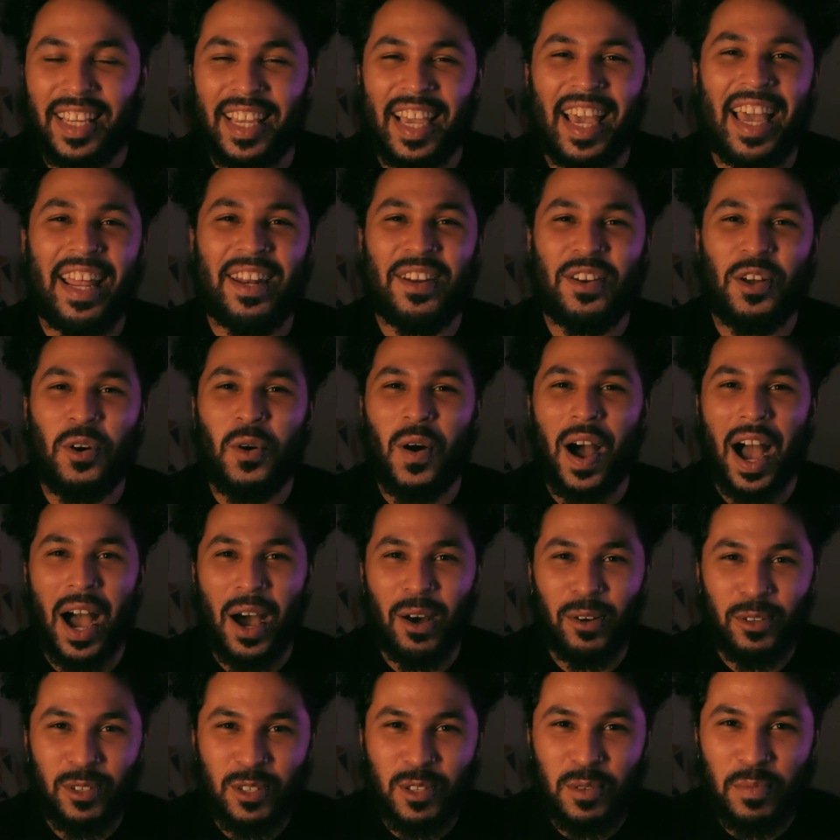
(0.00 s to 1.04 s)
He had no
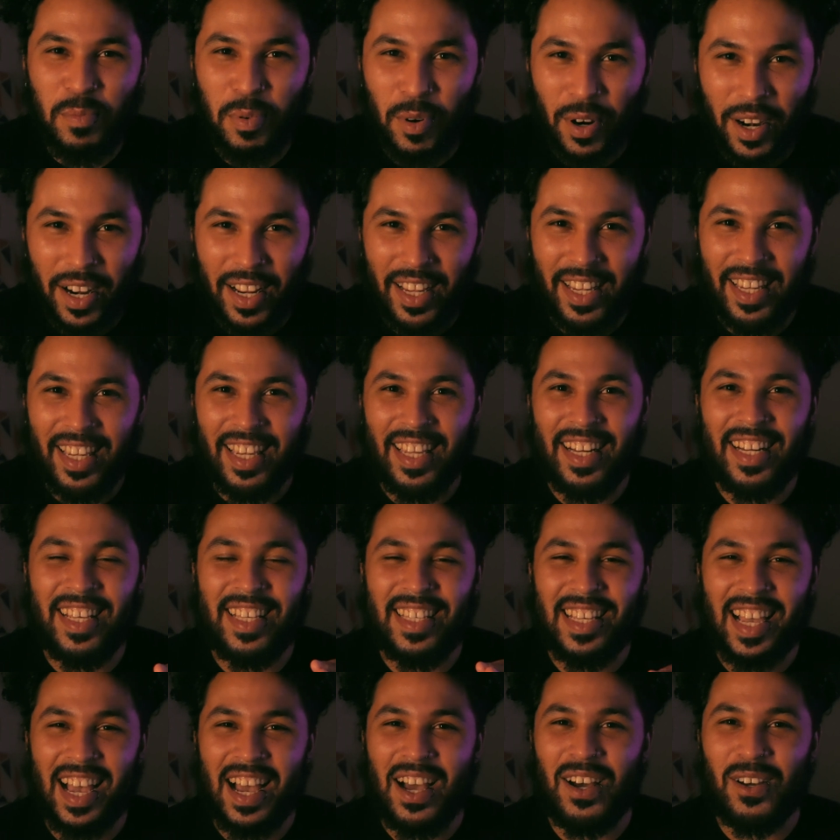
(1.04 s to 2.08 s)
house spray in
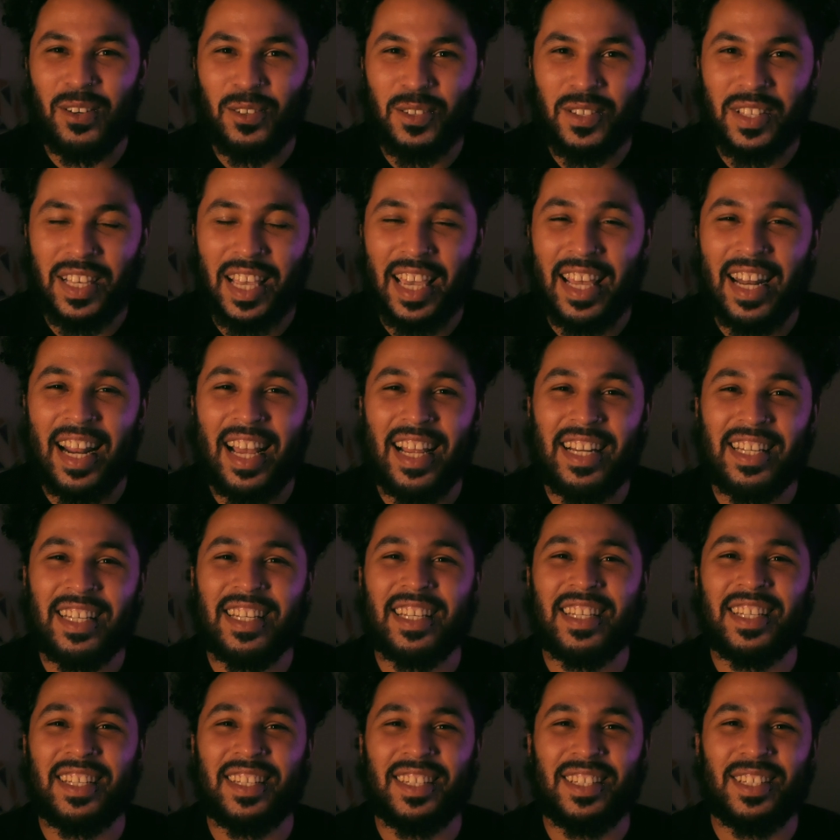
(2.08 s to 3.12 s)
his house, and I
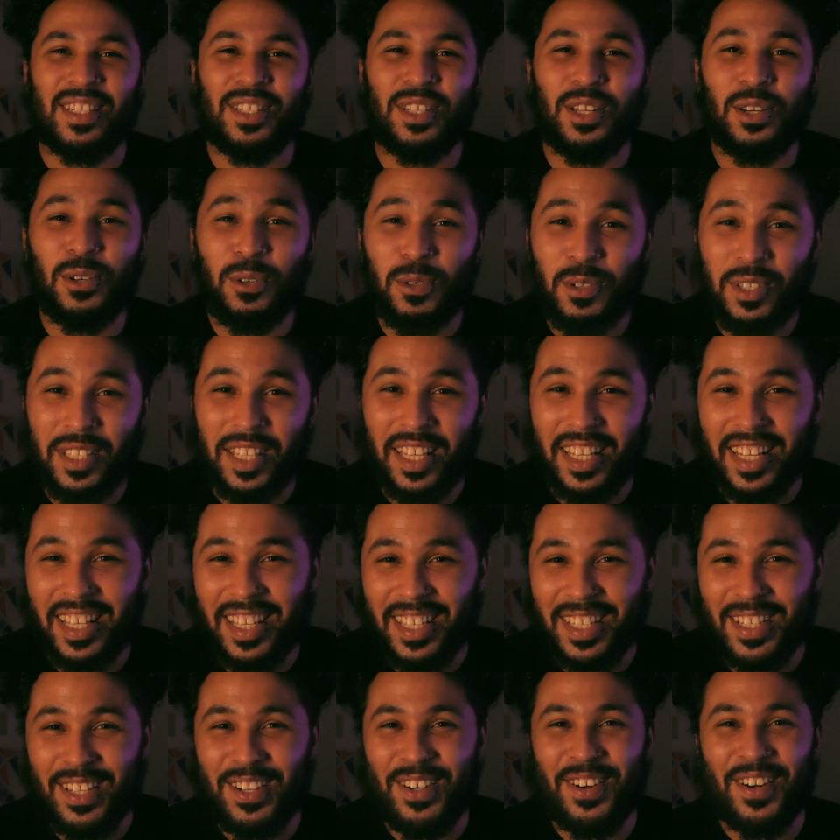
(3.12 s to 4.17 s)
just deuced in
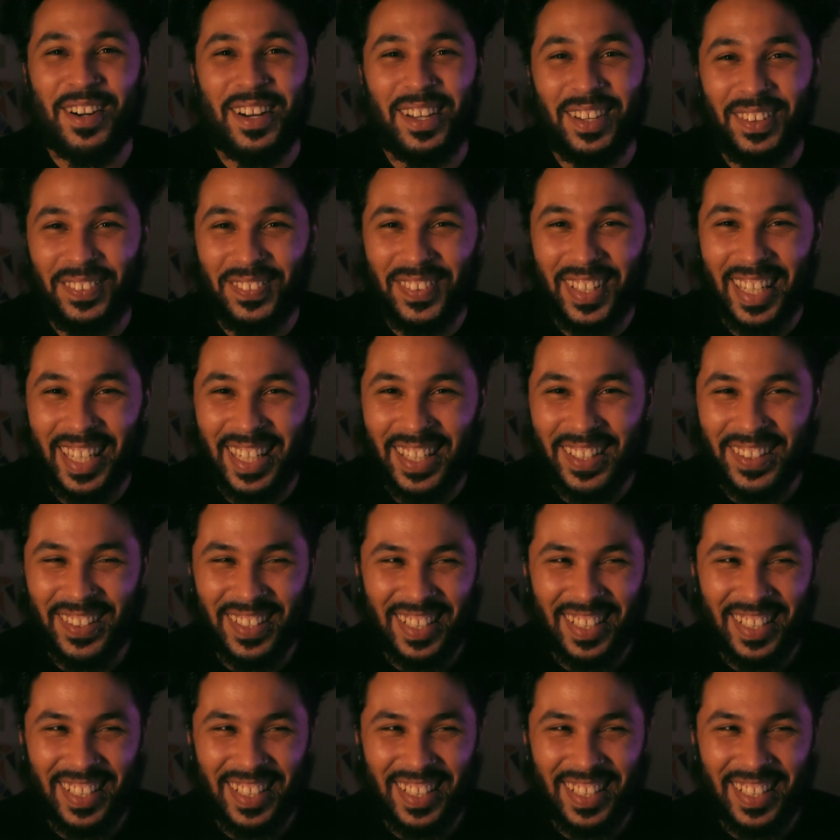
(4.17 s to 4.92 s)
his crib, yo.